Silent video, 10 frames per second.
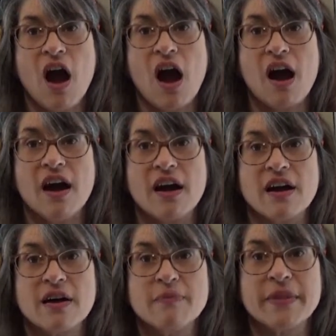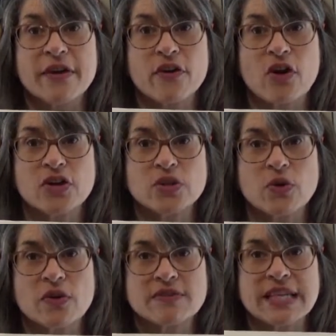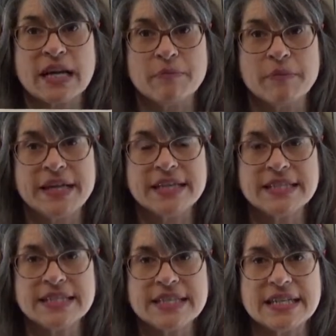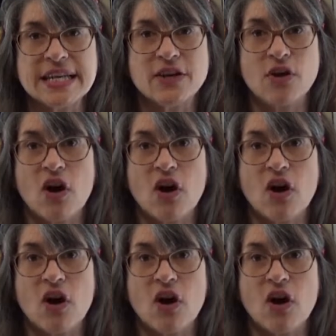Um, there are a total of 10 pins in here.